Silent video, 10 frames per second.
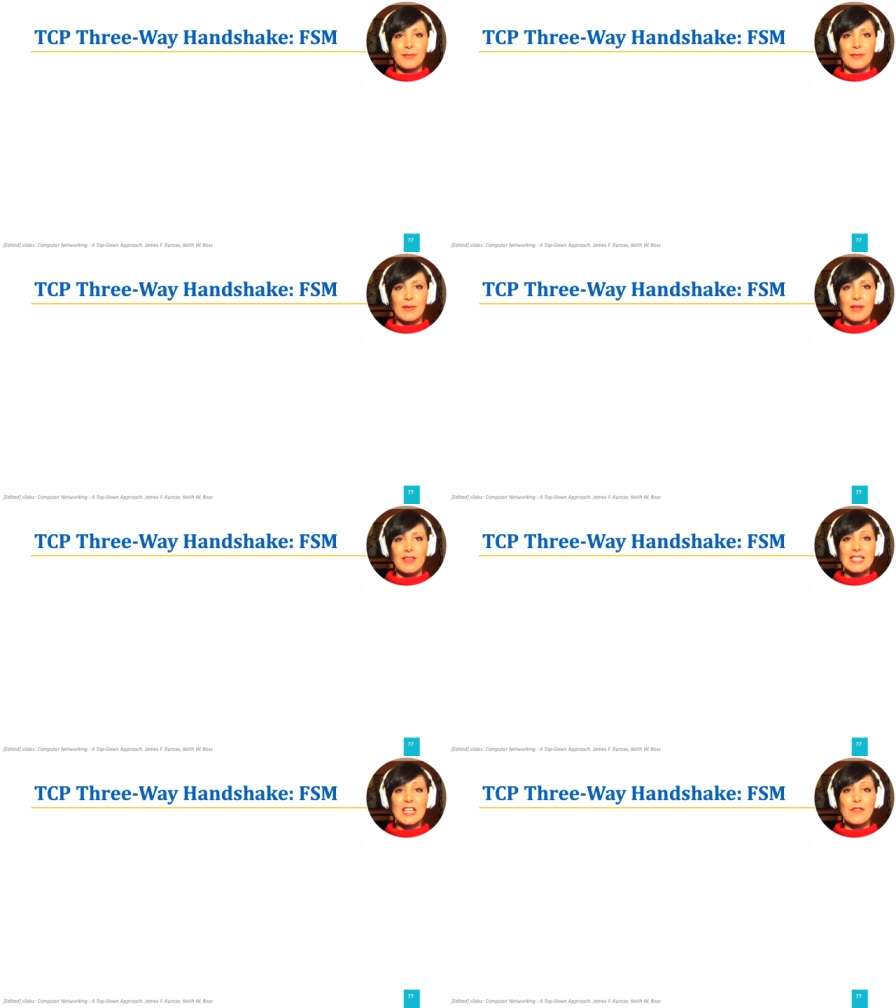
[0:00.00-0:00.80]
This
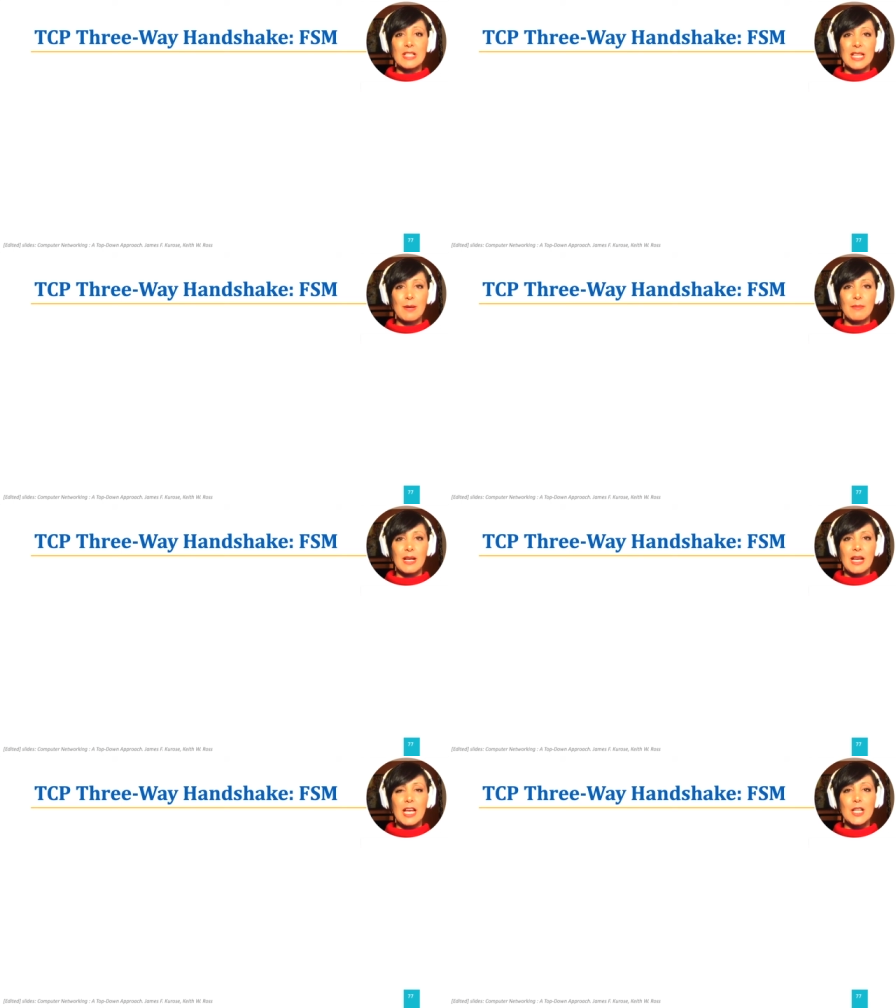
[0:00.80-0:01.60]
FSM
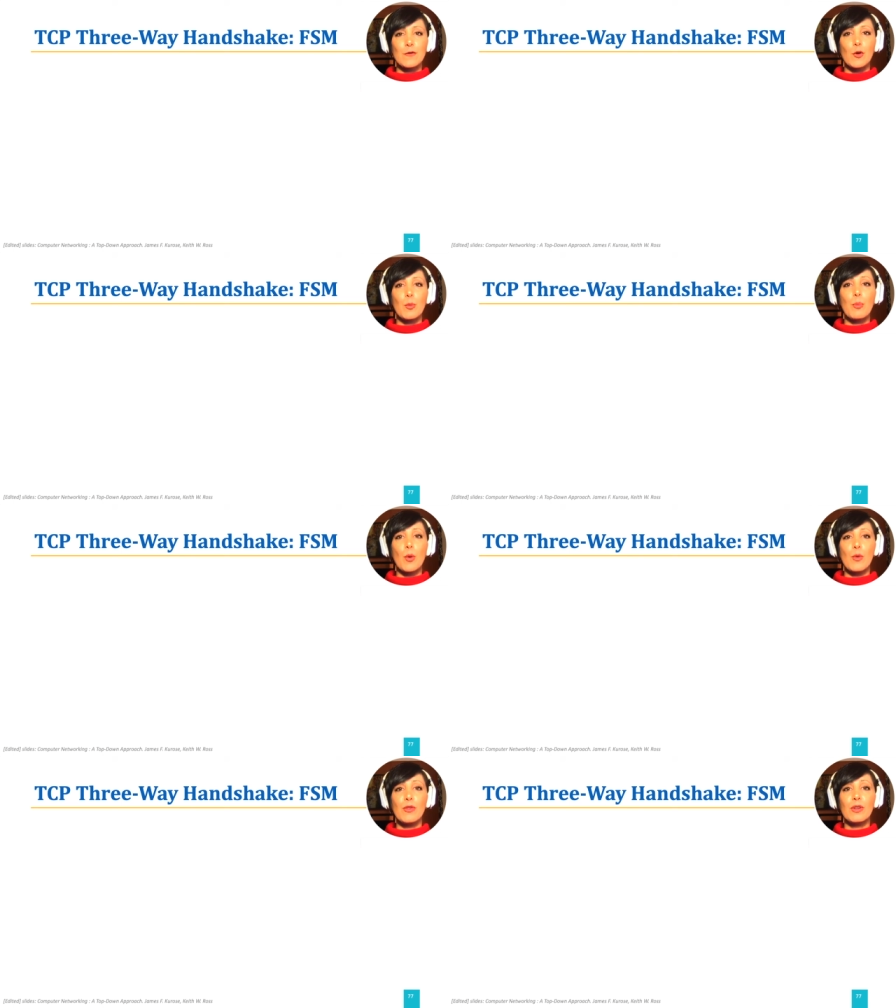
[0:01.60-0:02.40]
is for
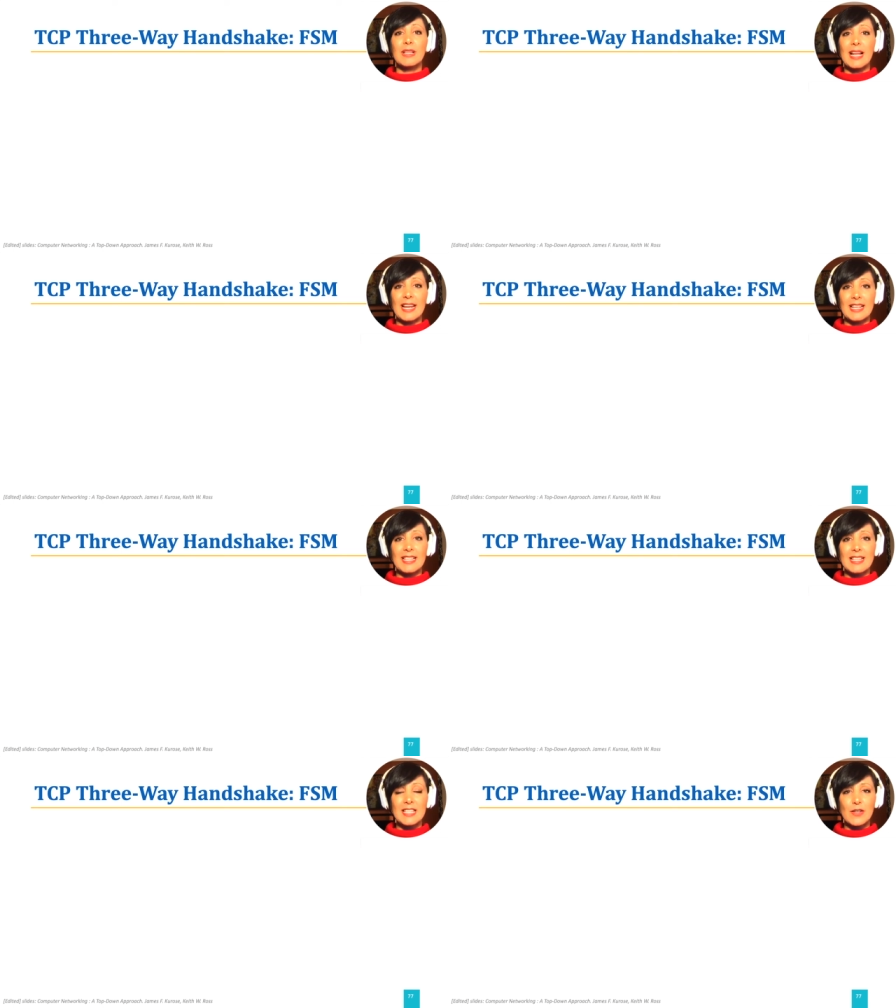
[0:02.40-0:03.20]
both client and
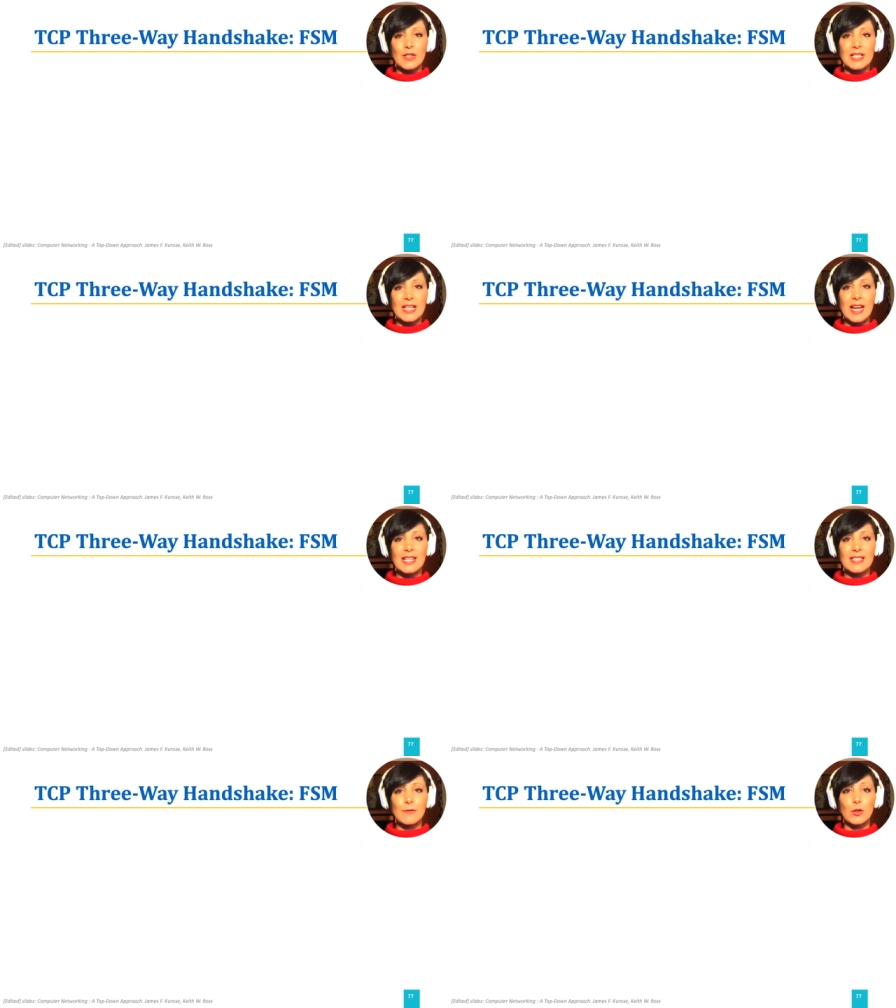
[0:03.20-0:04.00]
server
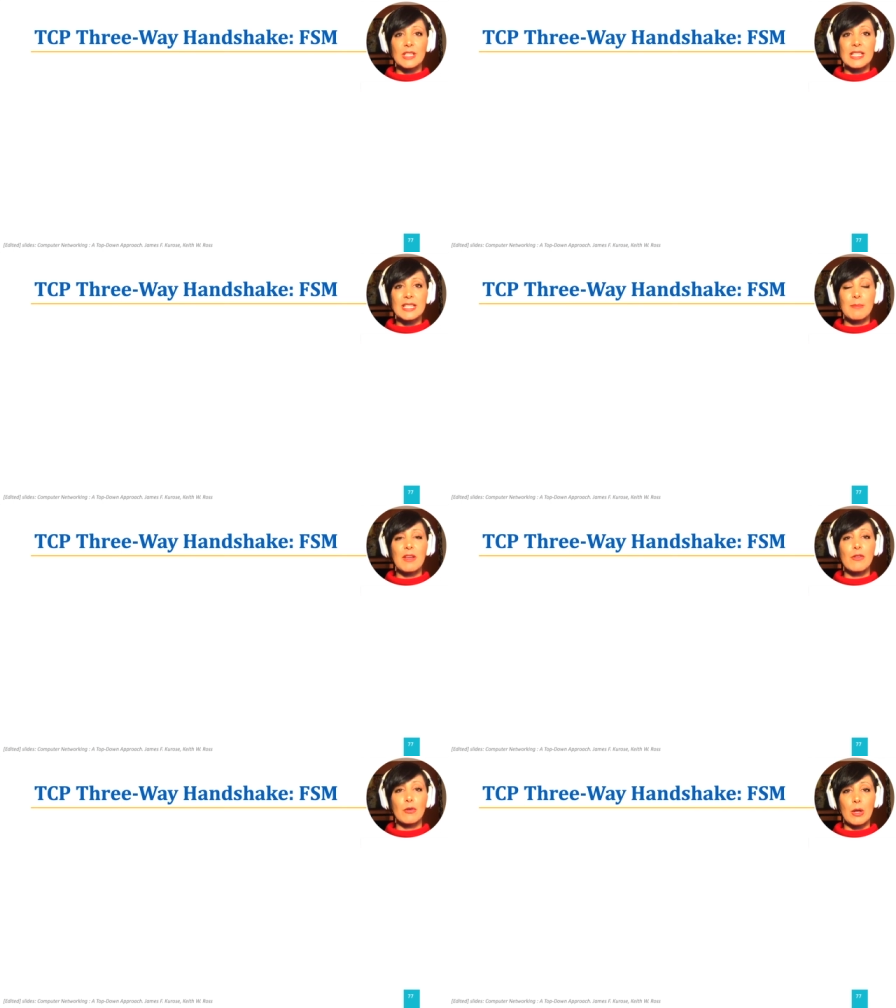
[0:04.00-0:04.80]
sides for TCP
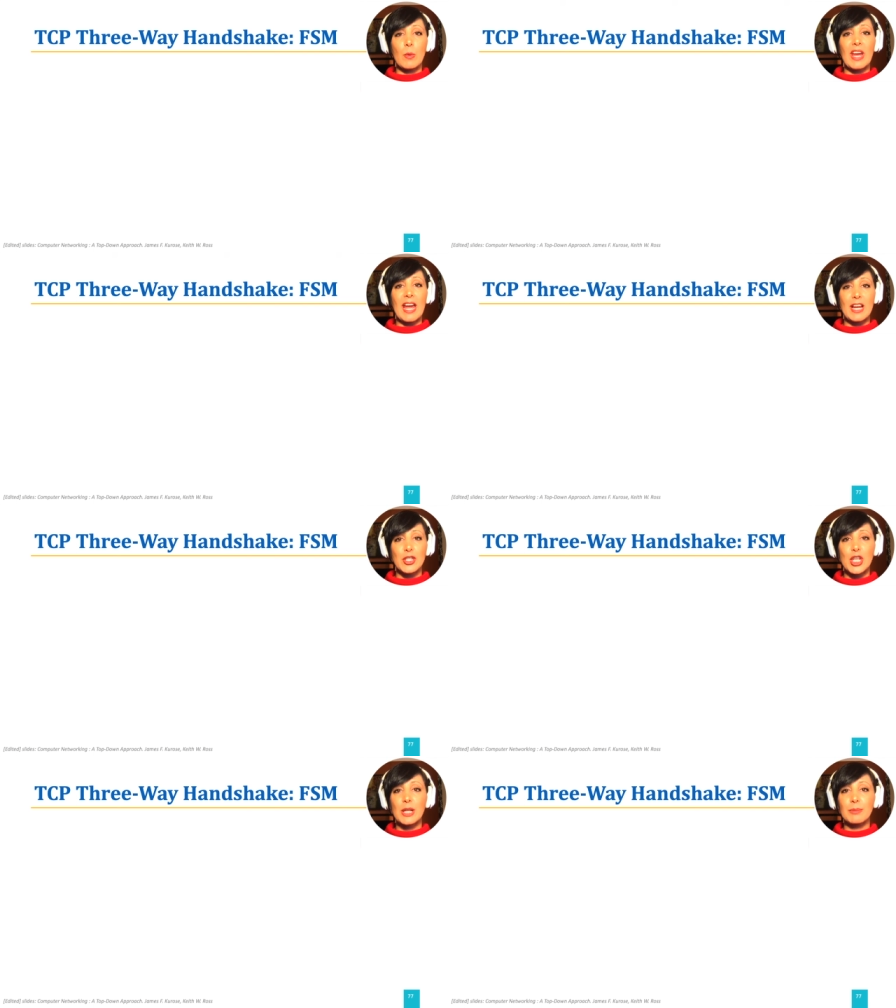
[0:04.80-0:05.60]
three-way
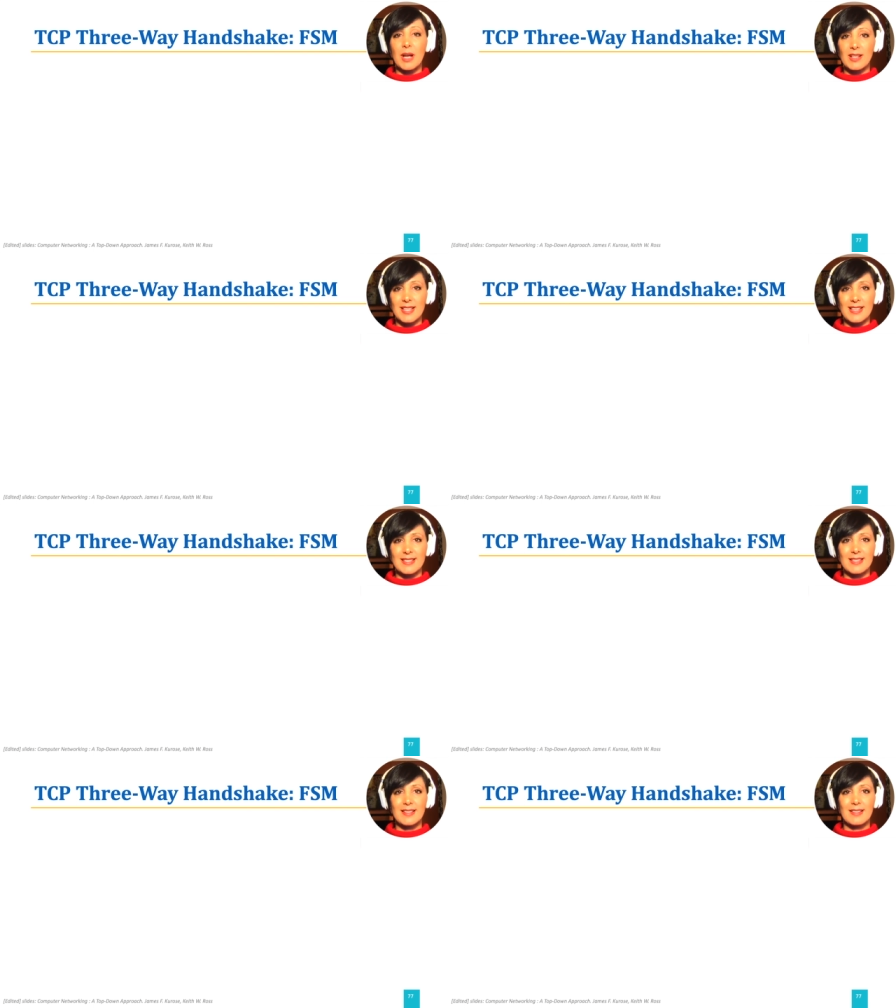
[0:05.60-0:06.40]
handshake process.
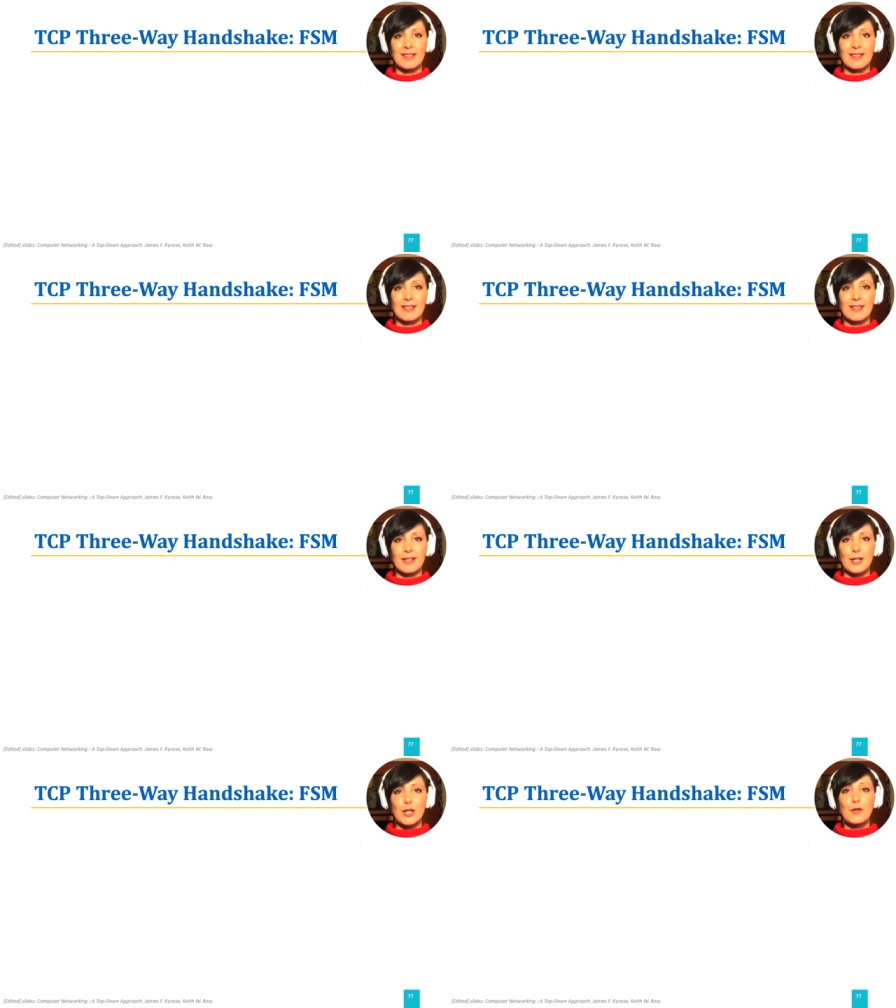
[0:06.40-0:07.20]

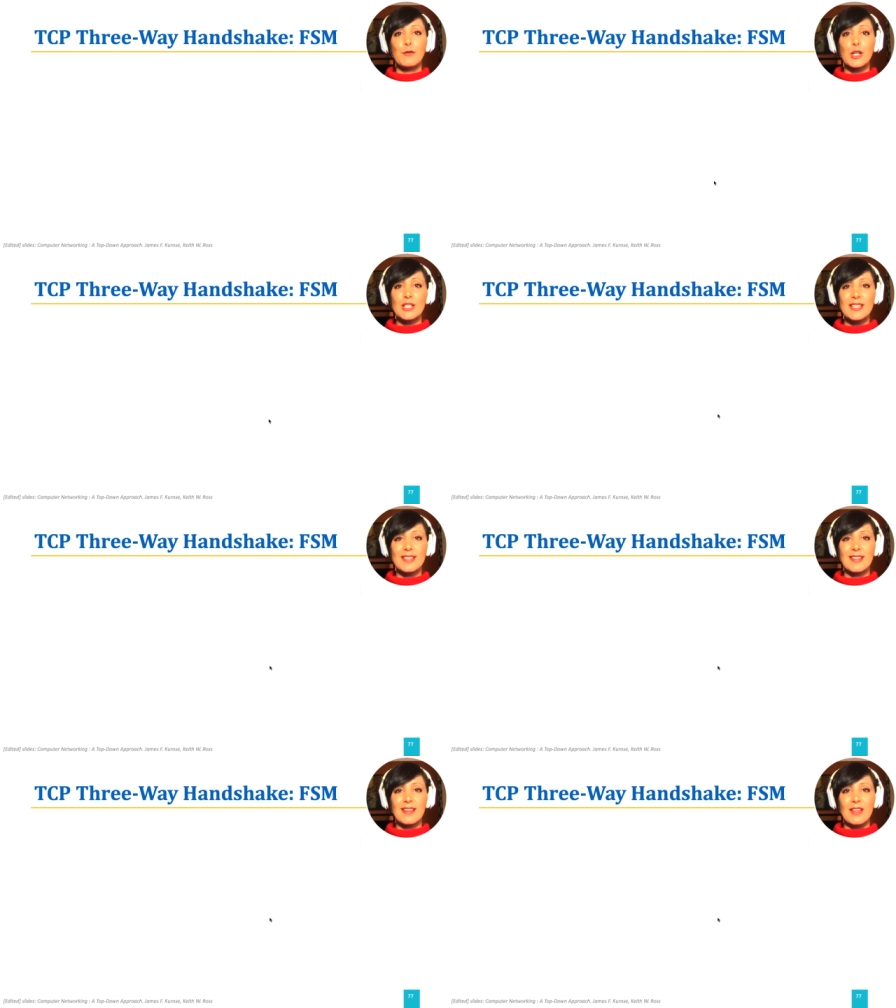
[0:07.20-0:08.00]
First,
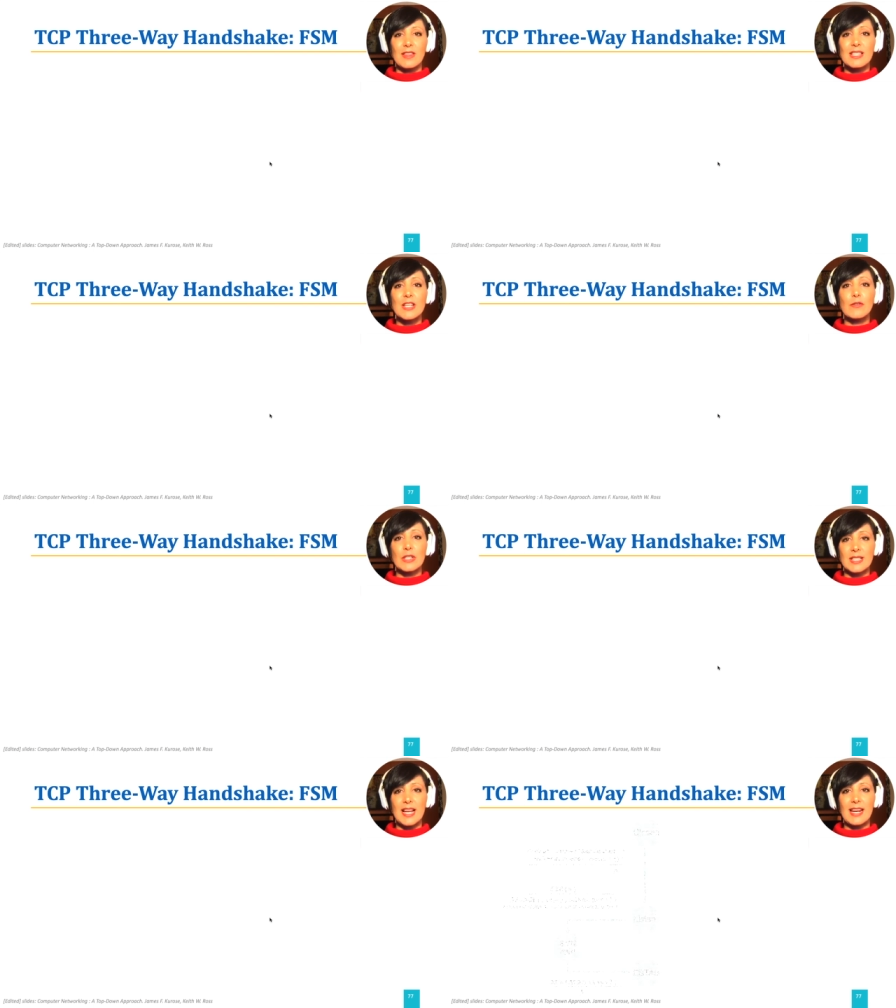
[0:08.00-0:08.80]
the server
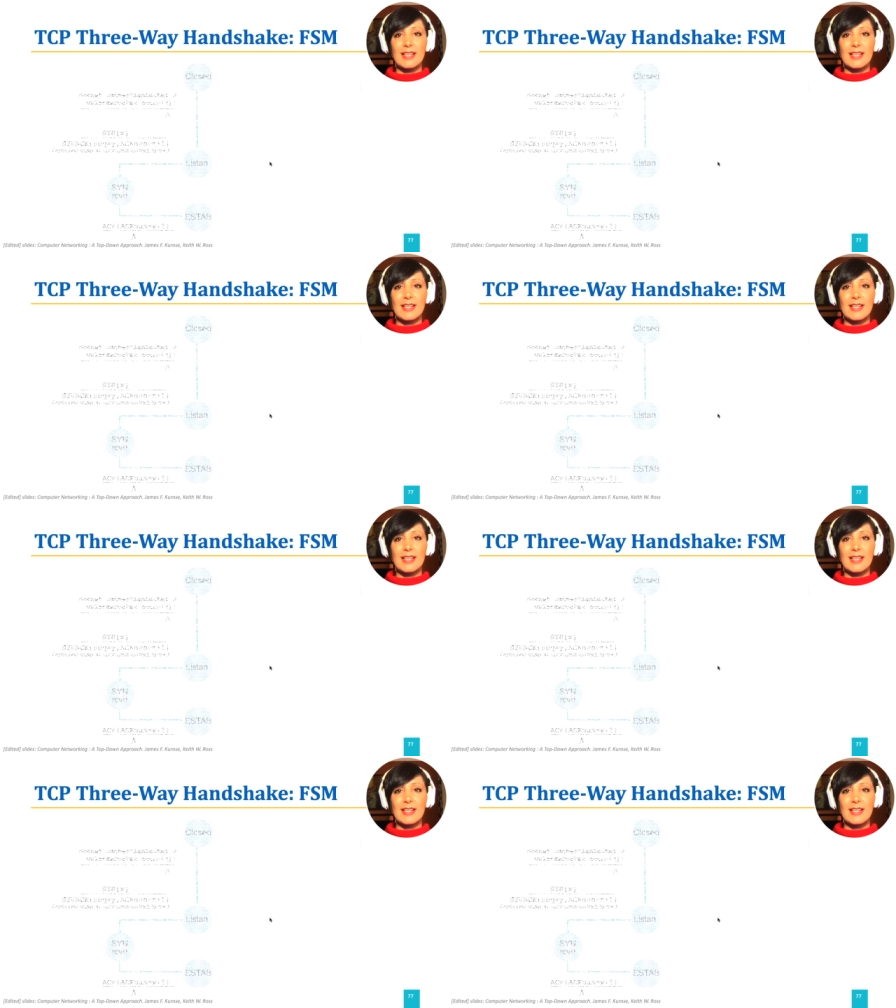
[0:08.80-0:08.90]
side.